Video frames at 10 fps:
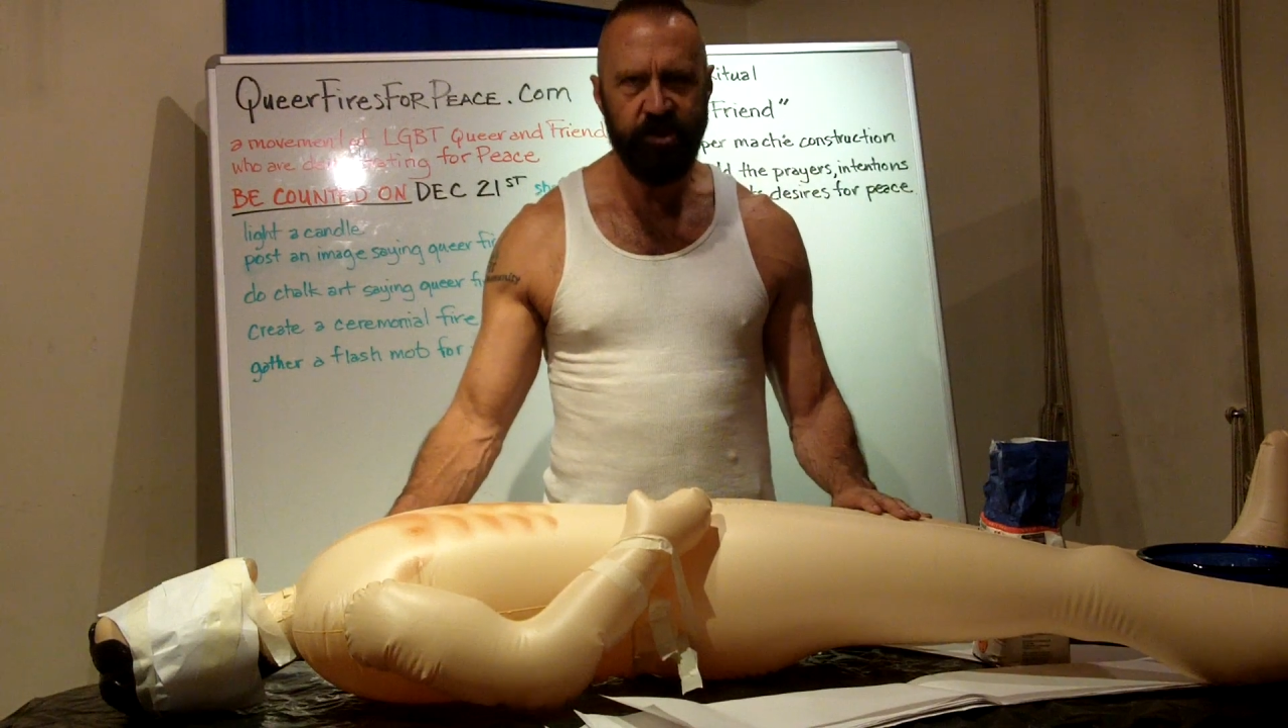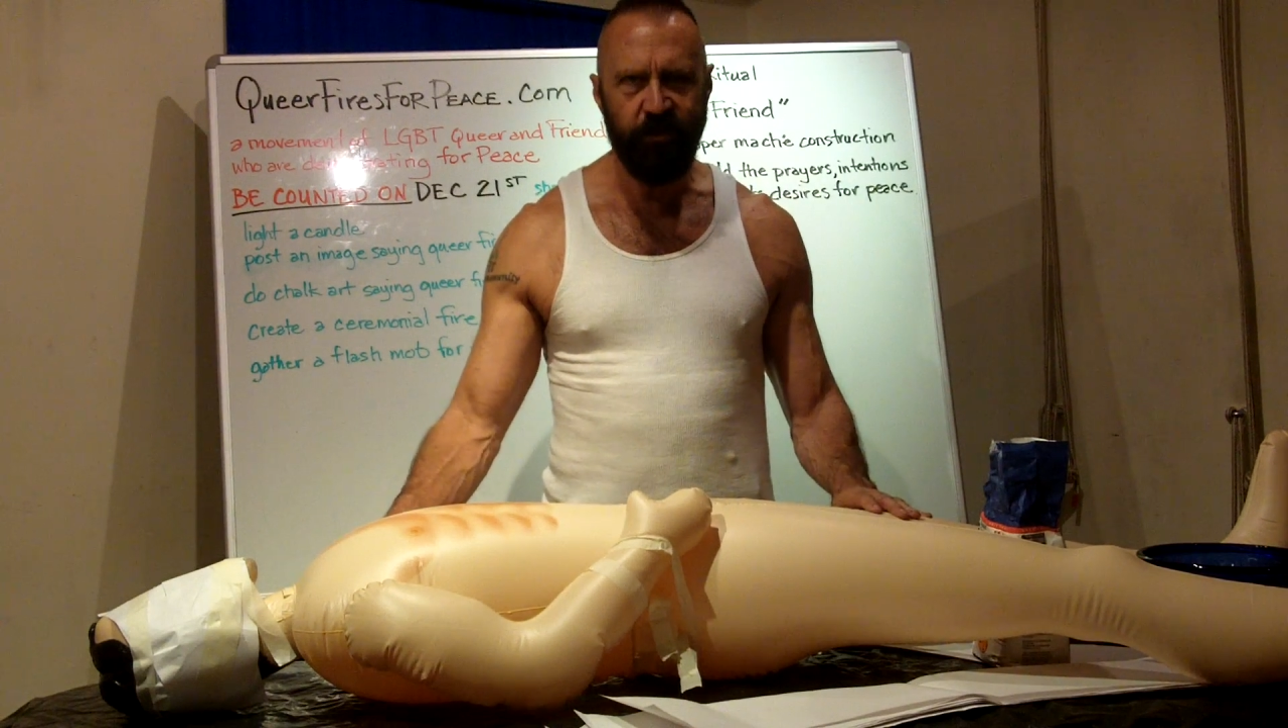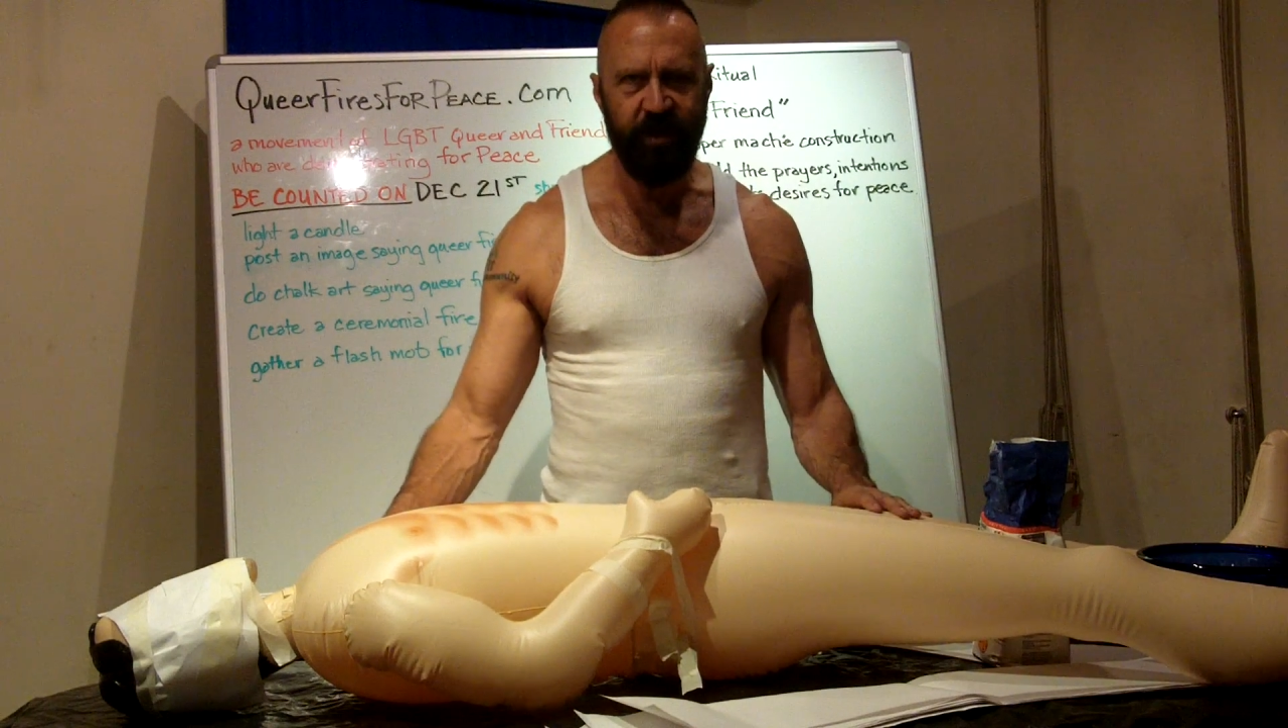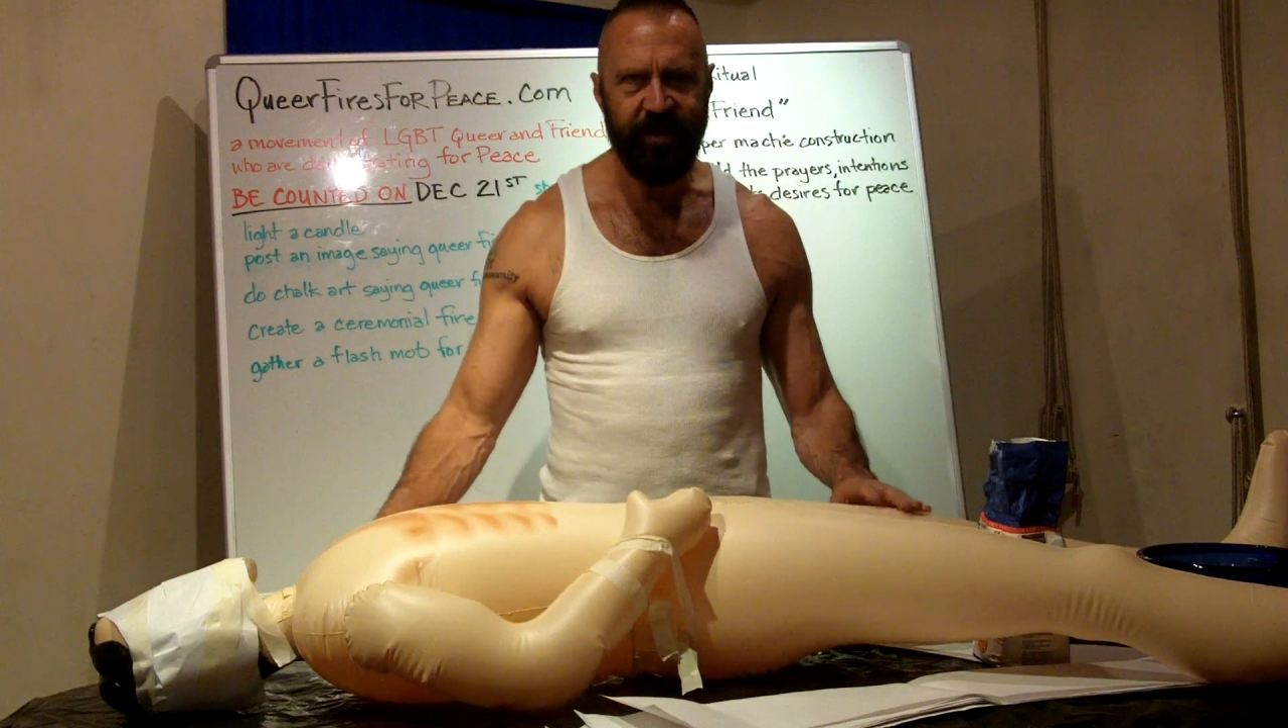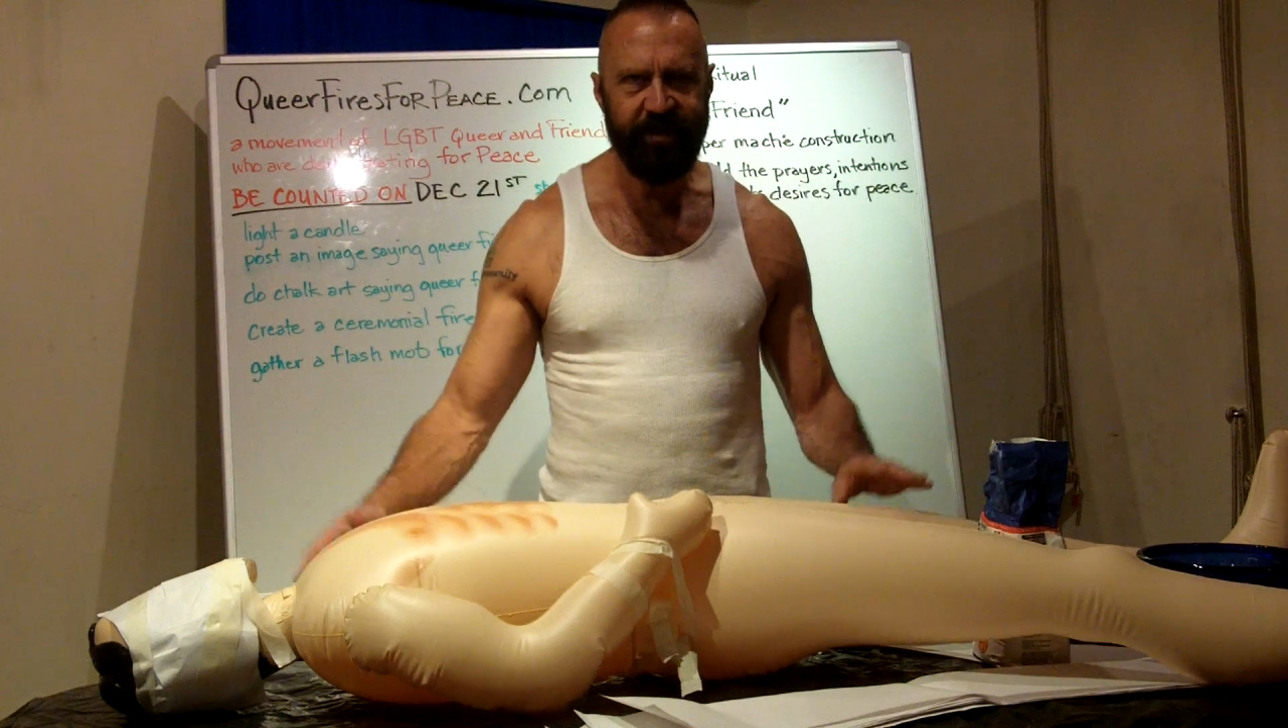
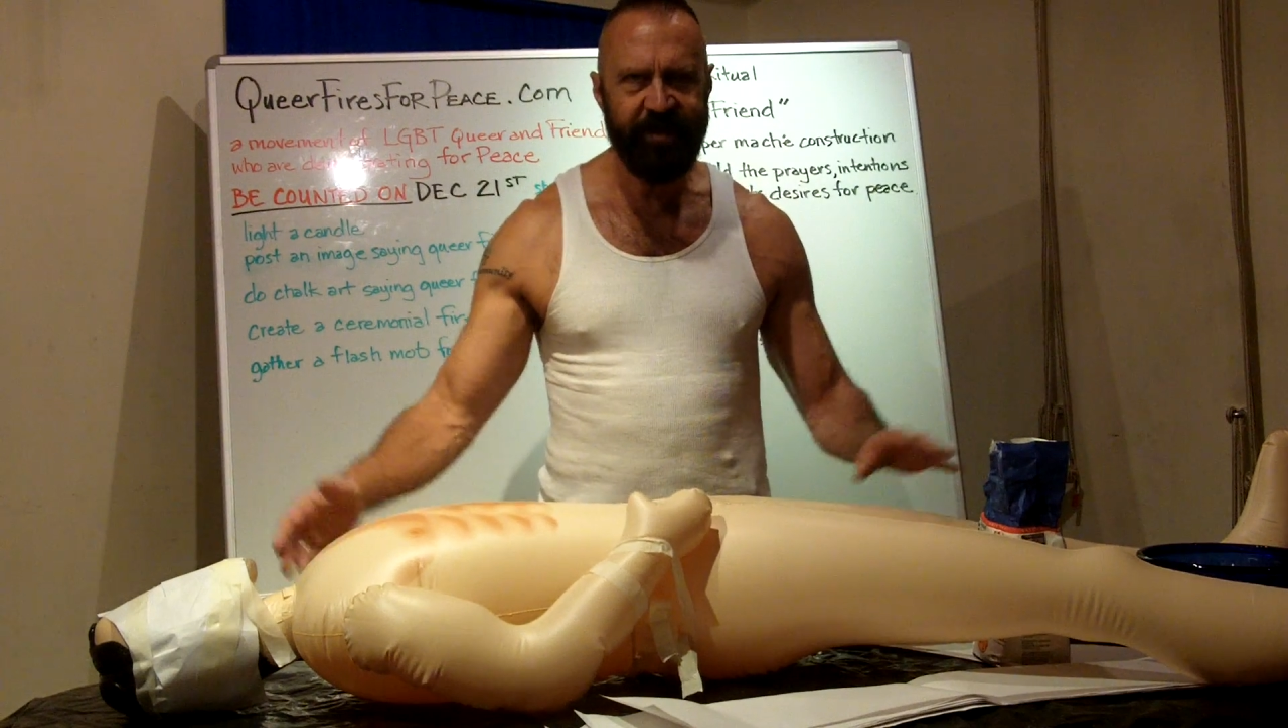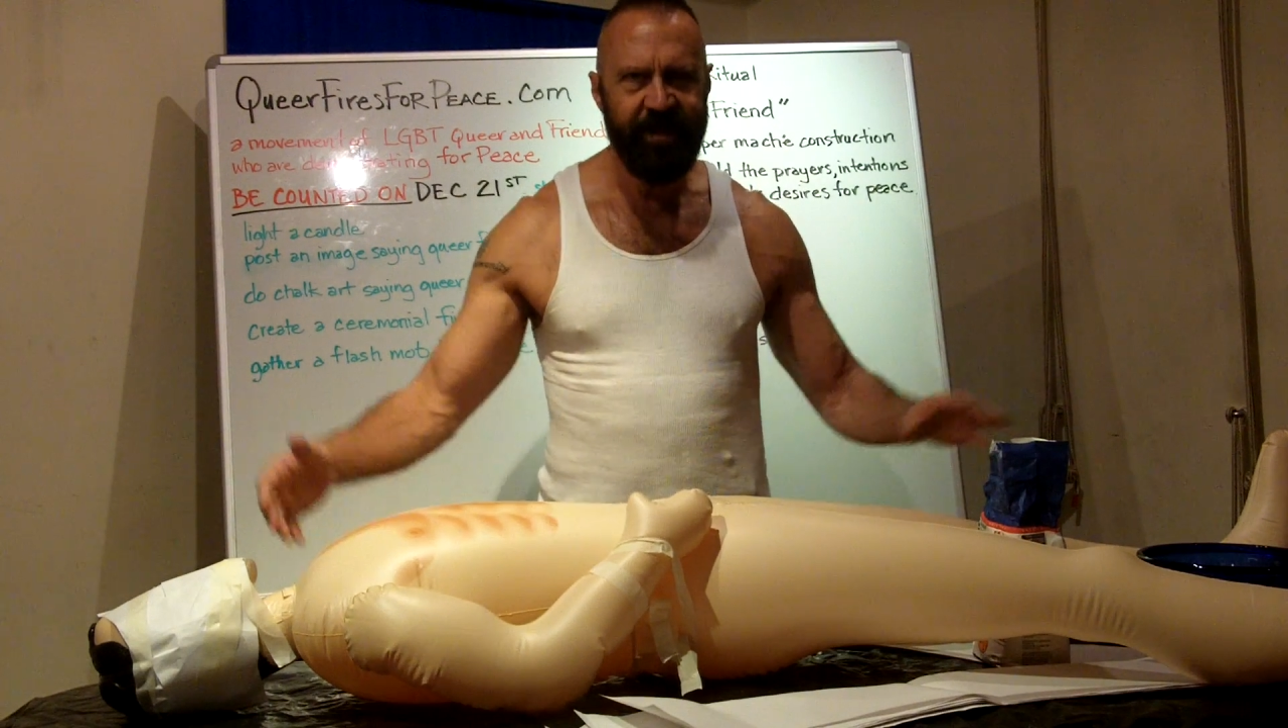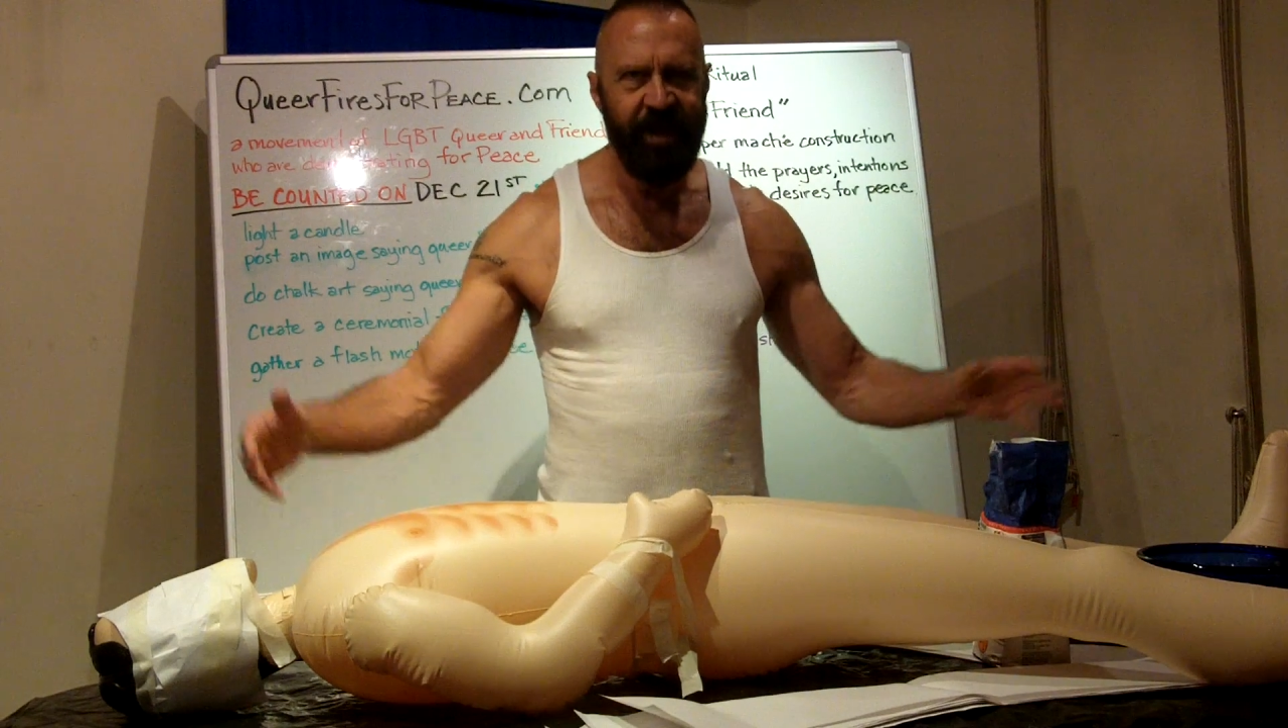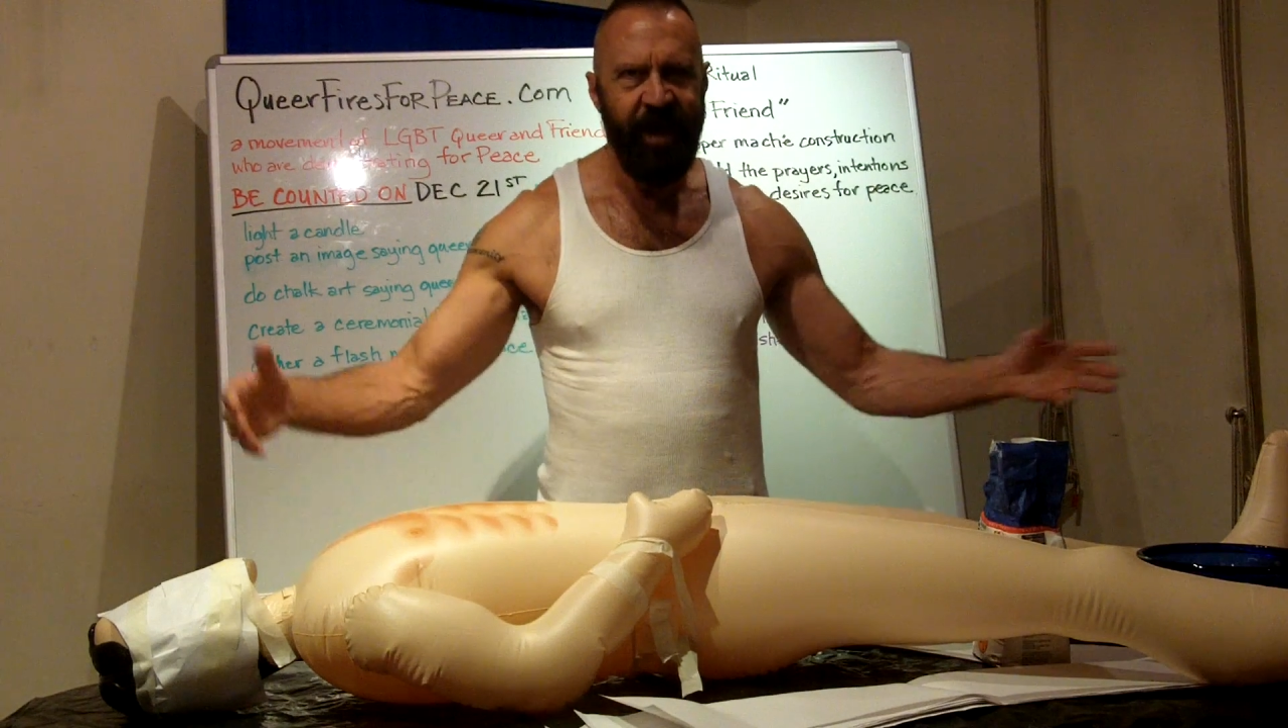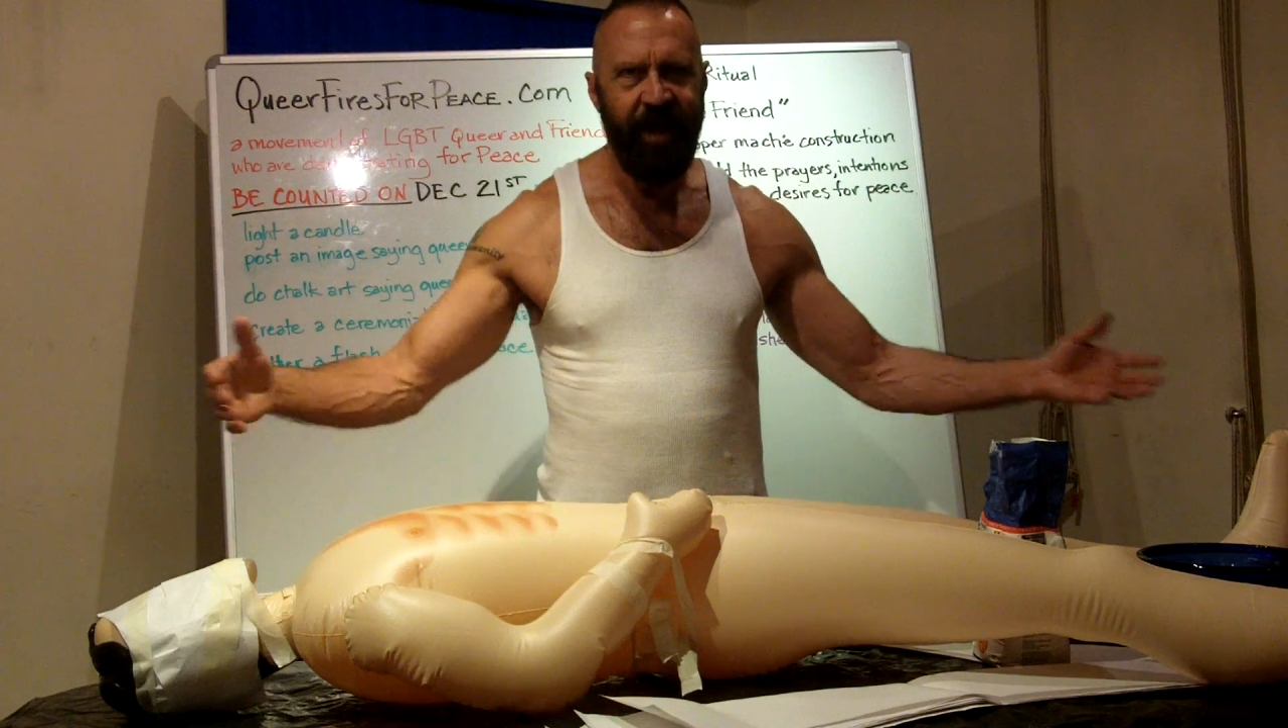choice.